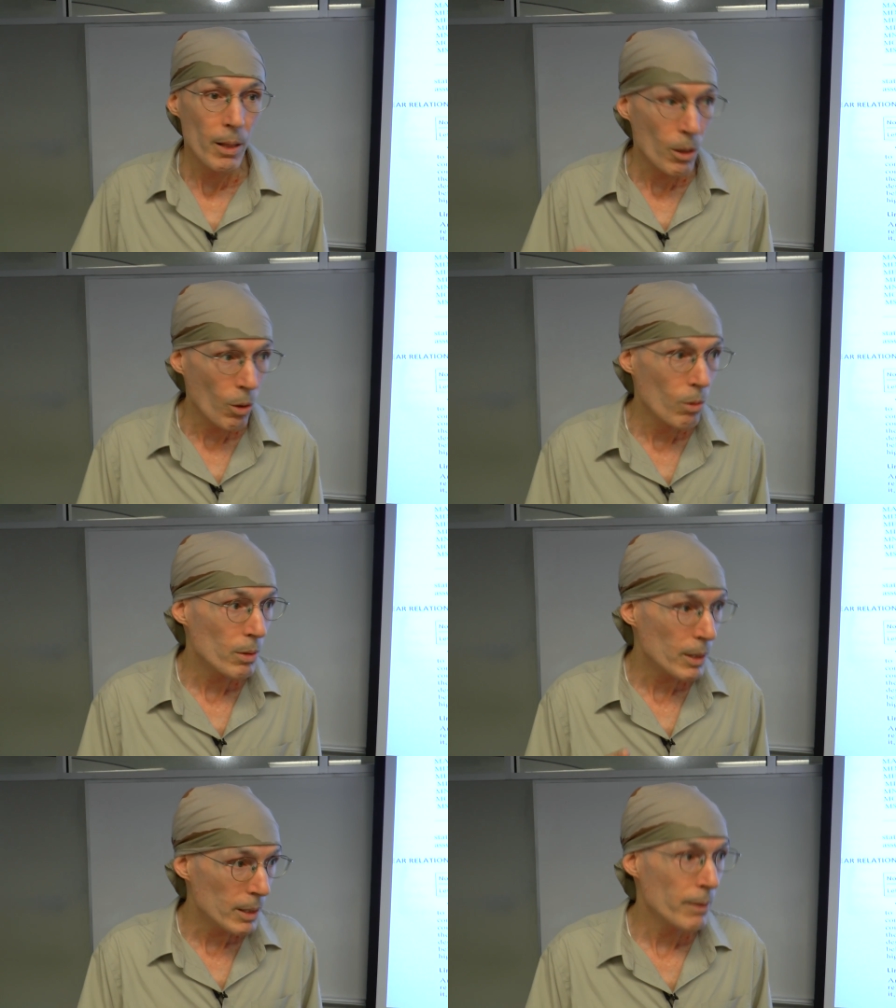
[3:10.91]
The
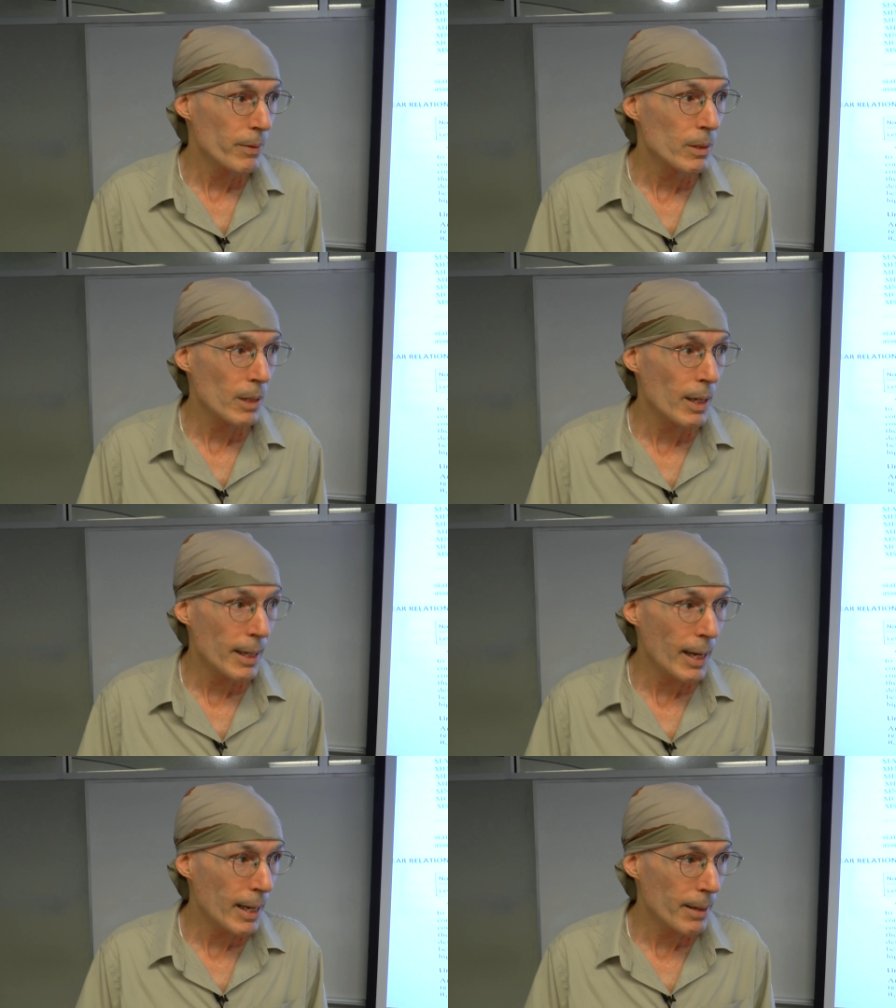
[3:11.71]
only difference
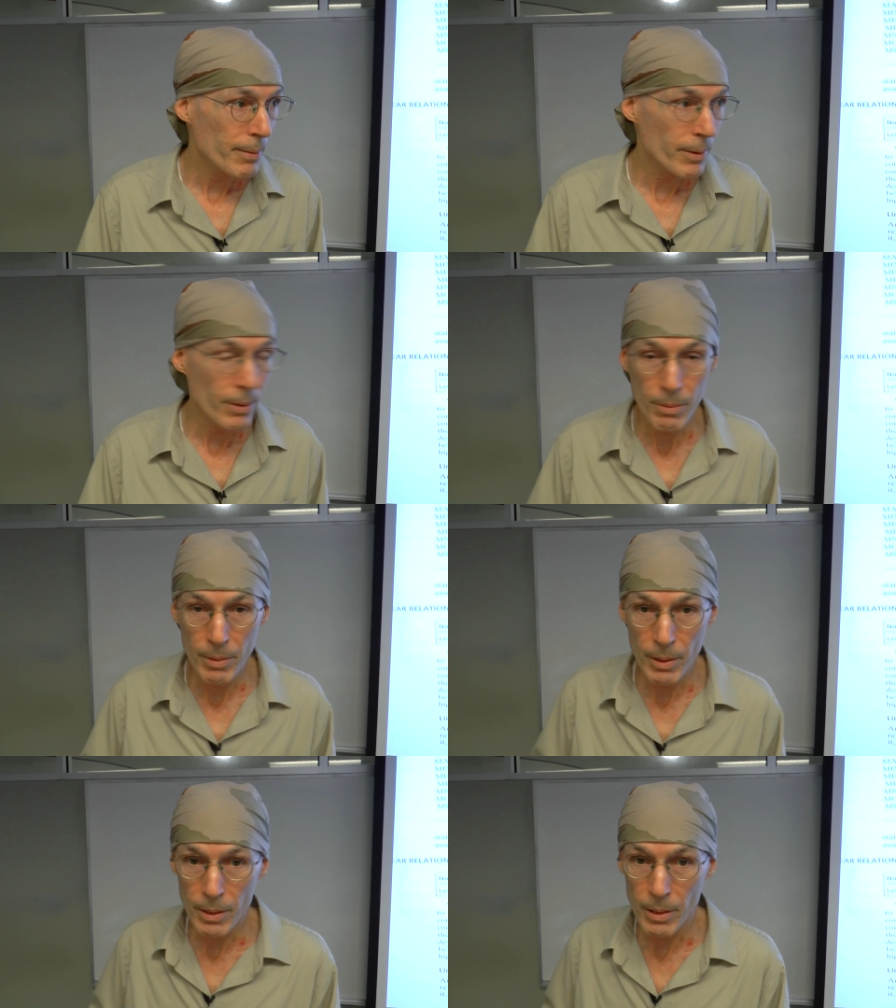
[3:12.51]
I have
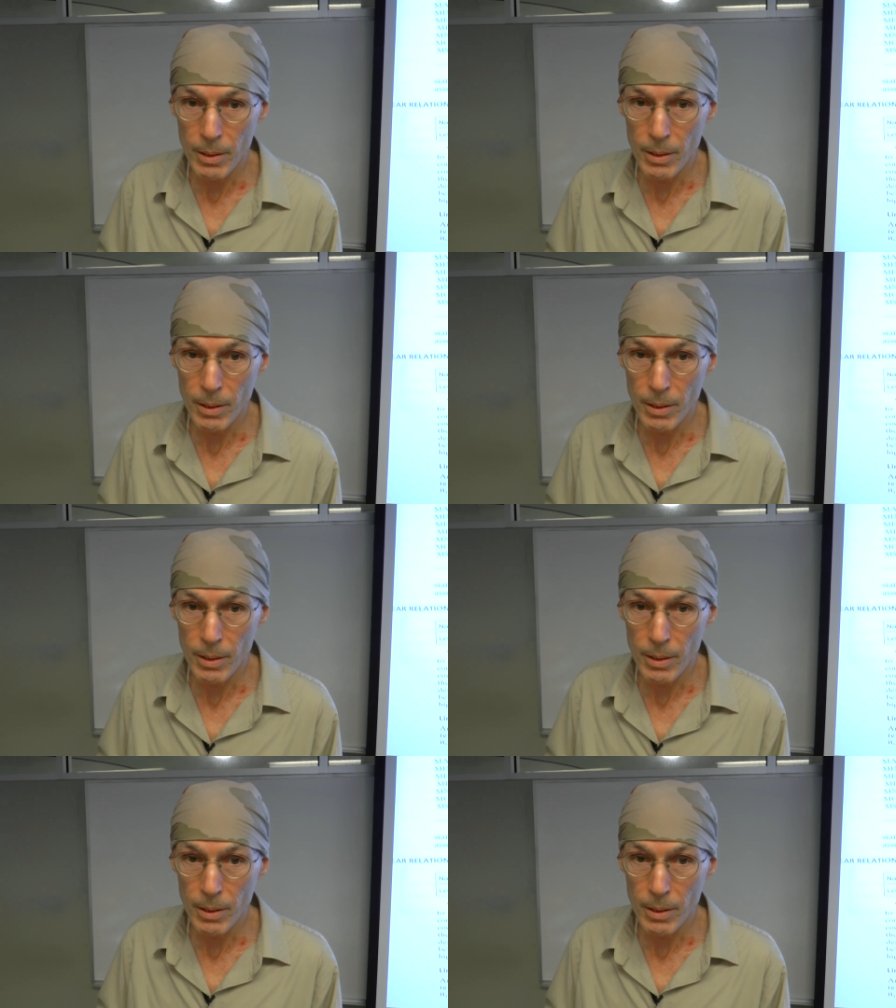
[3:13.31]
with